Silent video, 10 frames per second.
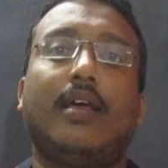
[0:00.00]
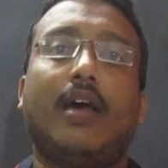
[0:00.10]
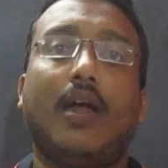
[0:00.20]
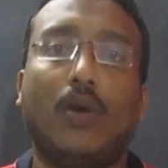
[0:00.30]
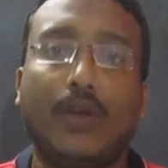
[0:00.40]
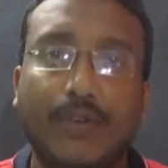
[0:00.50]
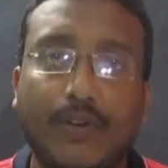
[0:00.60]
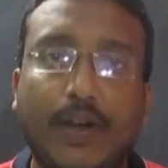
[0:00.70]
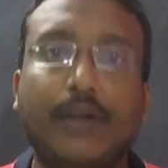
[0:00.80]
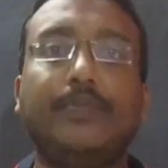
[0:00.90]
Hello
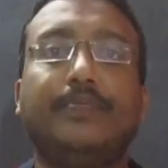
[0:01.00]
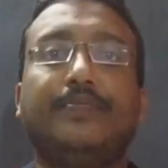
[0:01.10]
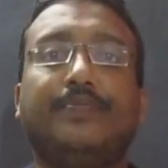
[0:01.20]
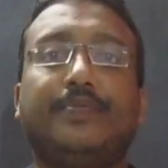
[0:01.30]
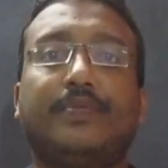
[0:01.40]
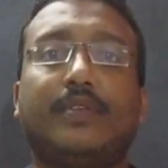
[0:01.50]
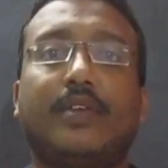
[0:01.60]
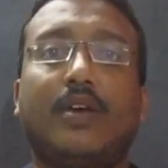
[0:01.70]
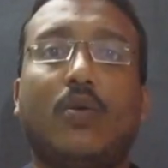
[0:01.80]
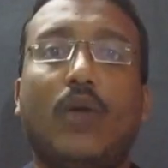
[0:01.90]
everyone,
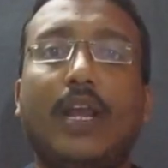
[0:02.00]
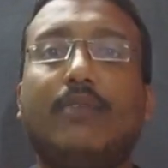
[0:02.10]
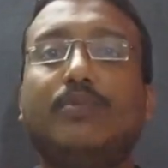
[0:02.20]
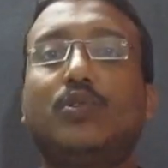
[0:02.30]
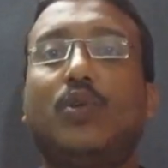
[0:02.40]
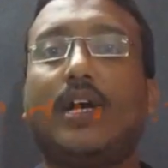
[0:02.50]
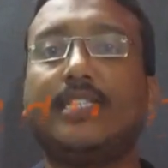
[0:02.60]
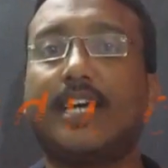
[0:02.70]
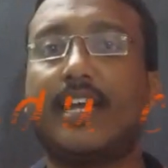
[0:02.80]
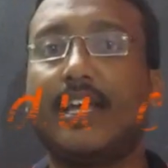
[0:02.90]
welcome to
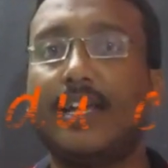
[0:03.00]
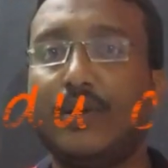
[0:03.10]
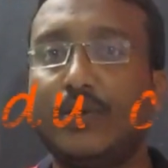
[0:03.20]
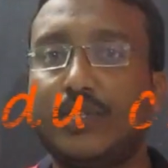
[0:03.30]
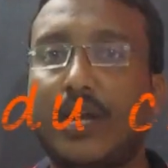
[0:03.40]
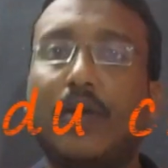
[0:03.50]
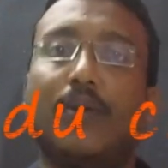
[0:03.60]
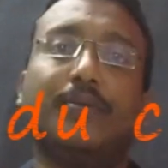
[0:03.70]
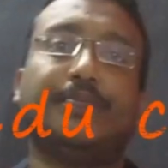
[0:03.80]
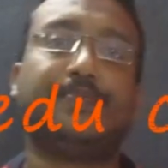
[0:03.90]
Acharya Edu channel.
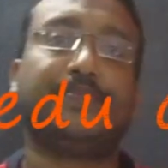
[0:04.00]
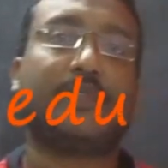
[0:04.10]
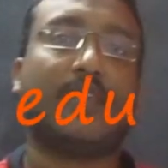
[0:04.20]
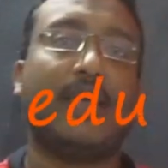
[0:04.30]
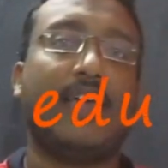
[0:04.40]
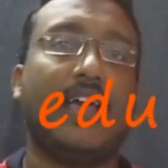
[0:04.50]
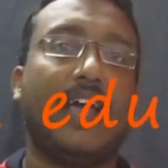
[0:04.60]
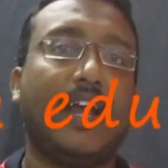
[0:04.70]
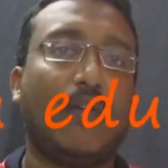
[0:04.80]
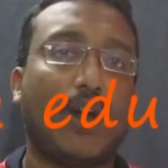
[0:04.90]

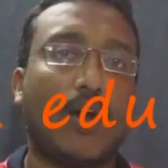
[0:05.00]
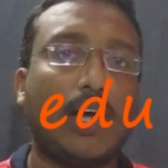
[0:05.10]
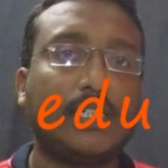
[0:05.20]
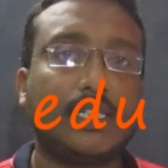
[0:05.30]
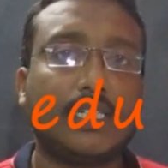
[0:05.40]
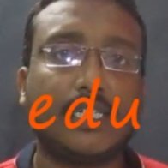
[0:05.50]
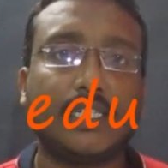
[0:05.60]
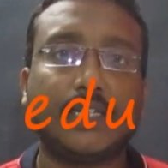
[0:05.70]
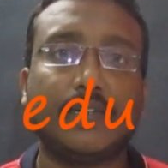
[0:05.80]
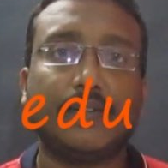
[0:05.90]
In our last
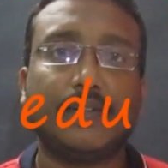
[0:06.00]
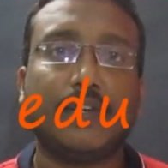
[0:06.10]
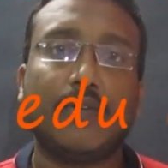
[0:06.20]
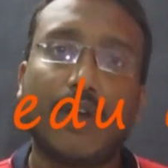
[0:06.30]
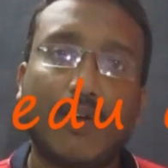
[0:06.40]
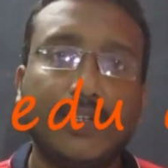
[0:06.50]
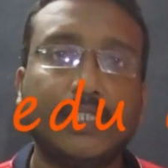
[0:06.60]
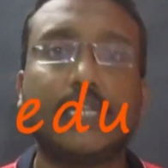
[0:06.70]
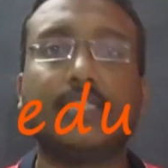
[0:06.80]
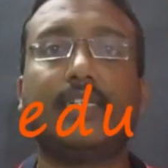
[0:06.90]
session, we have
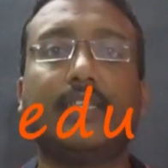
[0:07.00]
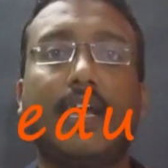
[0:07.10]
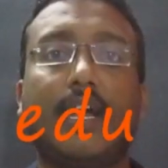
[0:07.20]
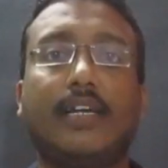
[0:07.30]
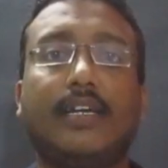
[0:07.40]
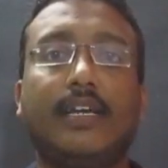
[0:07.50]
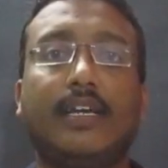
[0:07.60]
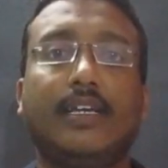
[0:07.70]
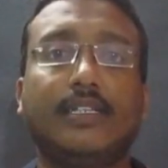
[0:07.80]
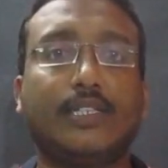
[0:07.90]
discussed that
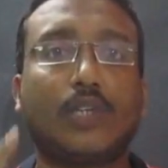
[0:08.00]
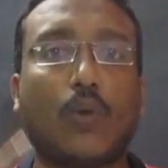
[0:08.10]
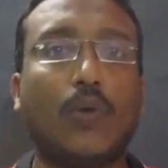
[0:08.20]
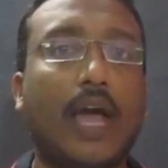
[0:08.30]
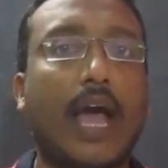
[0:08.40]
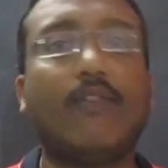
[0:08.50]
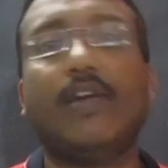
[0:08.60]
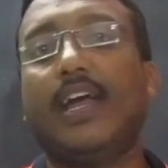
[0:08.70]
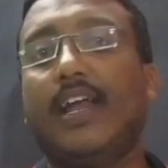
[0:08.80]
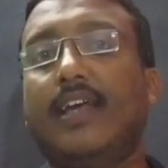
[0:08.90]
sound
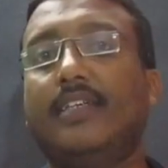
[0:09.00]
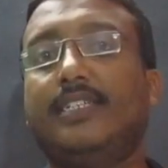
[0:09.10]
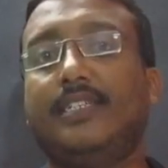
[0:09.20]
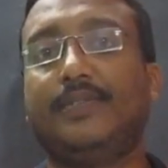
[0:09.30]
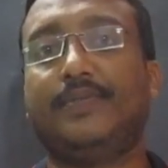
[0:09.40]
have energy.